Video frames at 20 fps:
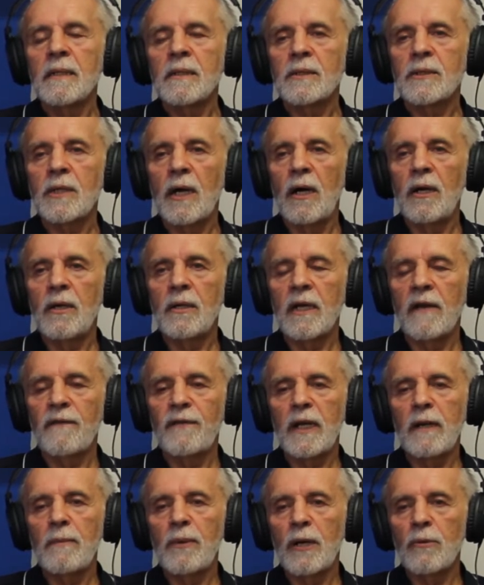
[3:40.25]
So if
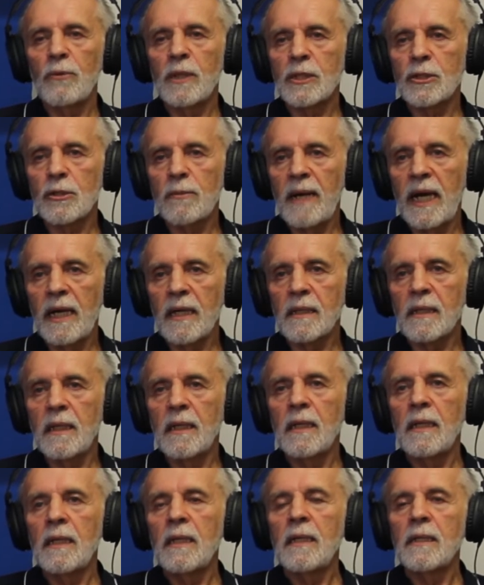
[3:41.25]
anybody wants to make
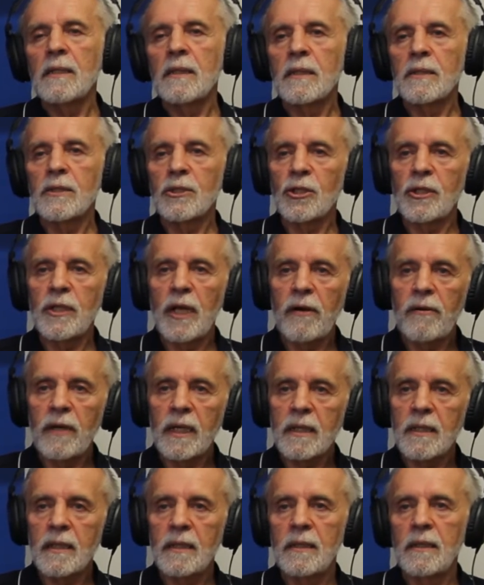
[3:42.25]
the
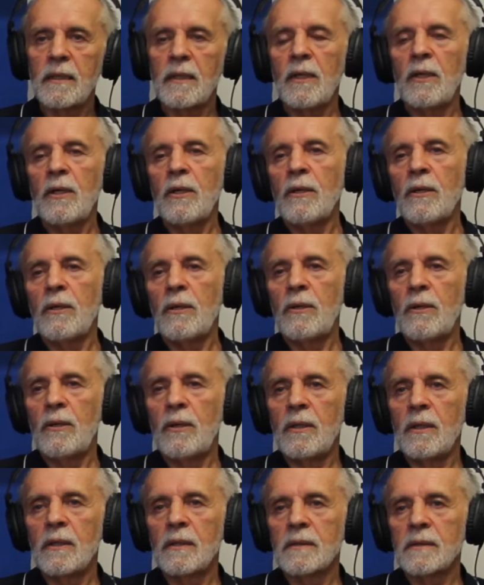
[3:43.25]
generic
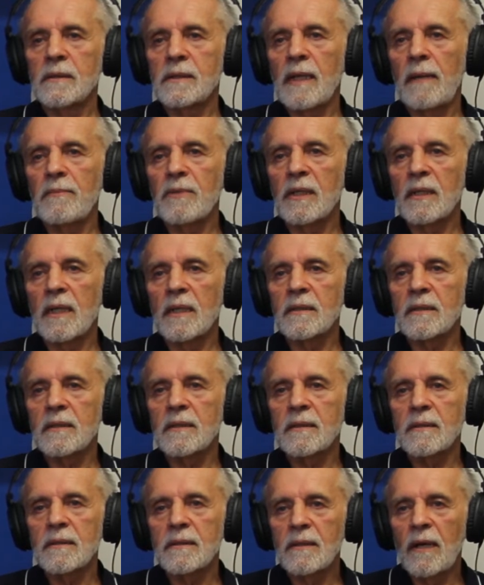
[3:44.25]
or something
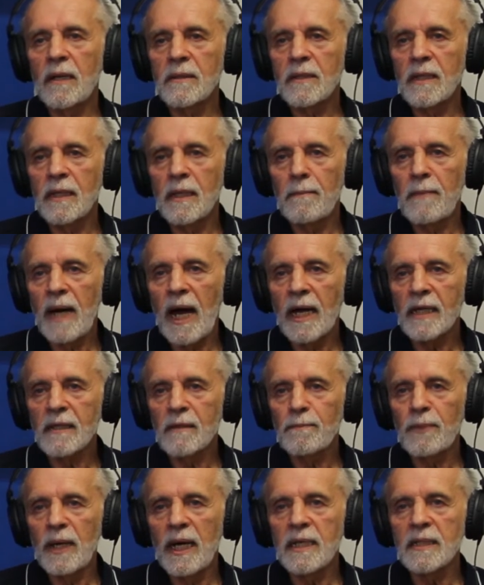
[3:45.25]
that's not in the
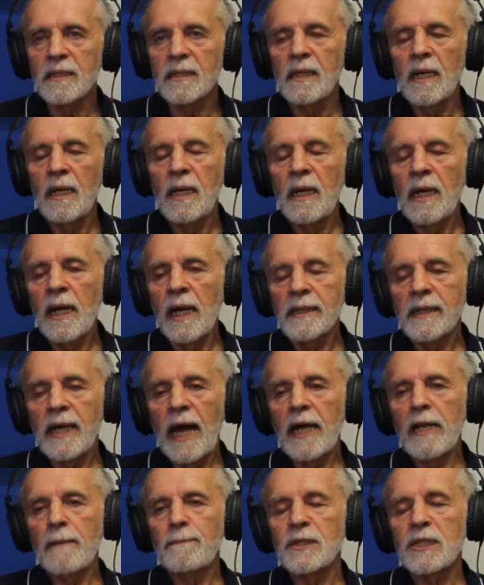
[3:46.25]
marketplace,
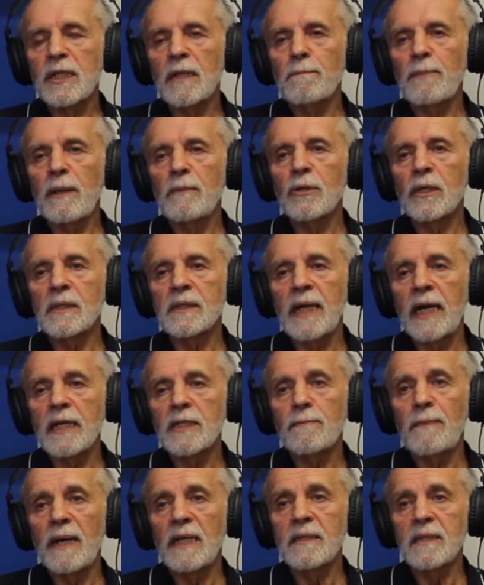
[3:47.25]
80% of people got
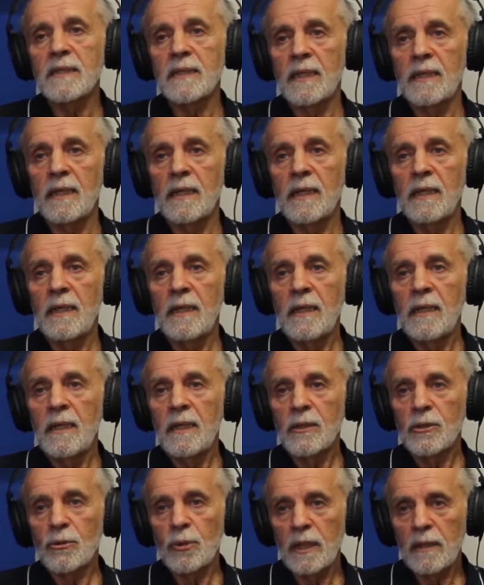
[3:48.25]
taste buds,
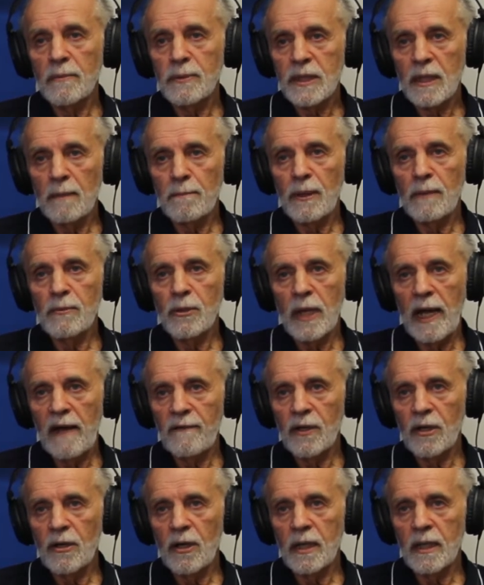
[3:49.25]
20% people
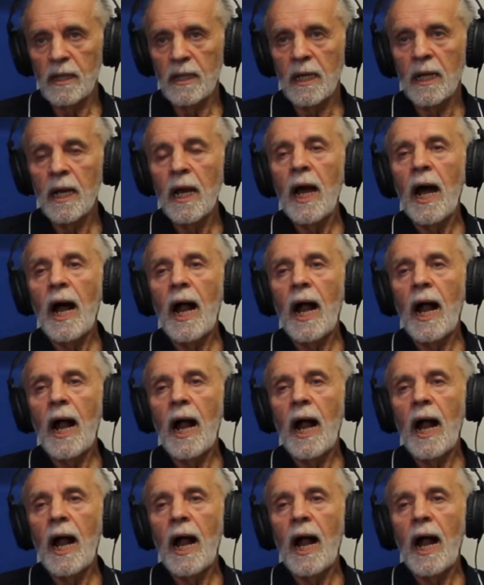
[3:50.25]
haven't got any.